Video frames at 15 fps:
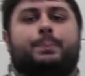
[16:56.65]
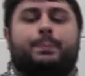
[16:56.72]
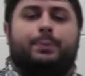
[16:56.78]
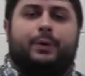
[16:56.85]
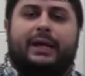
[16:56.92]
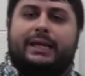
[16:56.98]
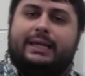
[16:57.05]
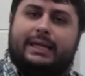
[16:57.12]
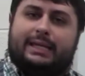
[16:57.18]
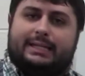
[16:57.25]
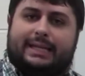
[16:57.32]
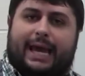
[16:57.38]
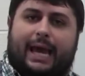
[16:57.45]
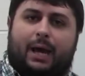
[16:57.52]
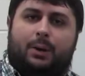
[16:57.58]
breaking
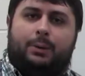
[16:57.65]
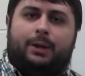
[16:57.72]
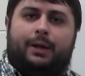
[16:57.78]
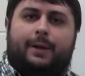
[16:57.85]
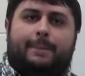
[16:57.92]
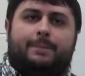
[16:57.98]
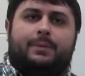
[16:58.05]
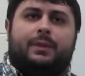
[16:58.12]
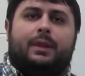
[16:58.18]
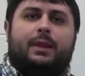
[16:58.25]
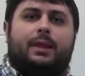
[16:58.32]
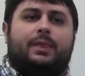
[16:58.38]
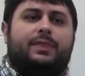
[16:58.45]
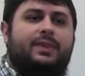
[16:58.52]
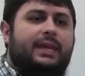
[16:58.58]
down
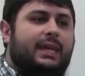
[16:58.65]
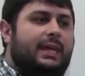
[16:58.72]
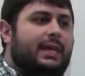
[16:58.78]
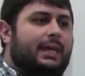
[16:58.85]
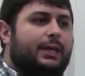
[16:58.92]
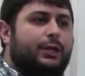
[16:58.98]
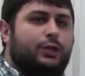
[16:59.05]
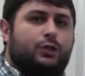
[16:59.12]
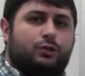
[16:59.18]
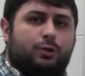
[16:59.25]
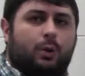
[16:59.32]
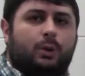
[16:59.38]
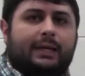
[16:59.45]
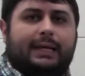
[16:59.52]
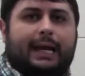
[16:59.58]
the
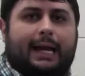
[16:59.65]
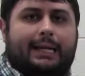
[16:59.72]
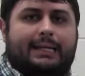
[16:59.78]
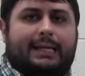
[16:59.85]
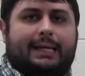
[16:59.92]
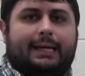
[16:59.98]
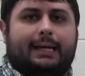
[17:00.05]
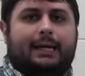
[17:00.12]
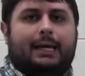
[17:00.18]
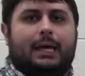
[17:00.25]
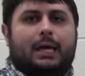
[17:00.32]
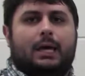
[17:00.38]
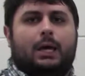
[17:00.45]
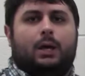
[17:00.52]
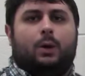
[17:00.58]
controlling idea
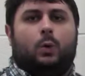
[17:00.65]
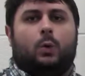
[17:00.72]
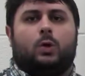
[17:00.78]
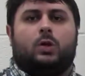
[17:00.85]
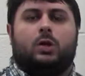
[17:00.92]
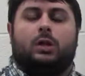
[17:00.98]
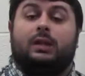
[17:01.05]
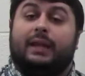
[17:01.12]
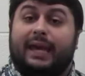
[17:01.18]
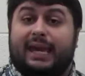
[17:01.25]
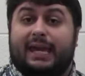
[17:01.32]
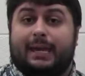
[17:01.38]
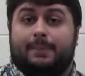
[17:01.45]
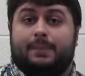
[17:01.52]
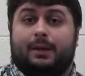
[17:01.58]
or
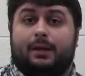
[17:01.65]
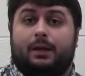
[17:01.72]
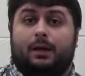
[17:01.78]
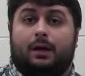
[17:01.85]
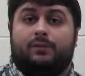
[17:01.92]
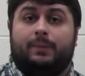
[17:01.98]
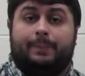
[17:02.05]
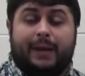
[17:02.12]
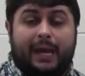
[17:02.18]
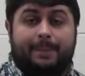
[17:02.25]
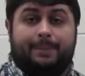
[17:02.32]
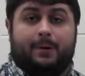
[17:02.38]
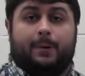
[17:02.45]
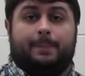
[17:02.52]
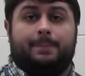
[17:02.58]
claim of a
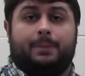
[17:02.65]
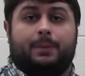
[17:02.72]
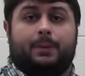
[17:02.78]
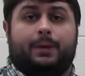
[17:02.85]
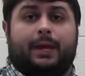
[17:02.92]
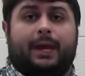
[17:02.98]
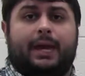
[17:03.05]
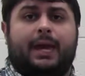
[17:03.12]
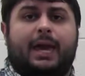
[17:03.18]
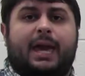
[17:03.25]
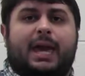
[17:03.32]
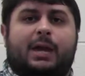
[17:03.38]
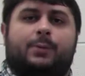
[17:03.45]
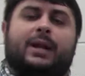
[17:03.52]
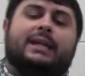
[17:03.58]
paper, okay?
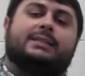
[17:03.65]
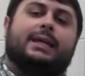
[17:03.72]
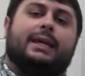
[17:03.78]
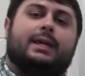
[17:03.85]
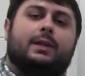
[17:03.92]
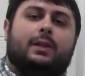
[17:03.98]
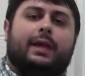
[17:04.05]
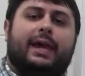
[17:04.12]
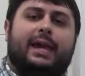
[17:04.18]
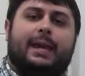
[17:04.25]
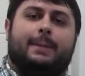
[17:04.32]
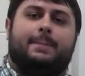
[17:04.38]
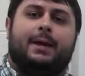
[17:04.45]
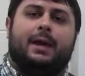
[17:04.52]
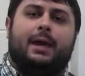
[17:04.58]
And when I say
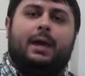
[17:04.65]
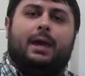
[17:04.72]
claim,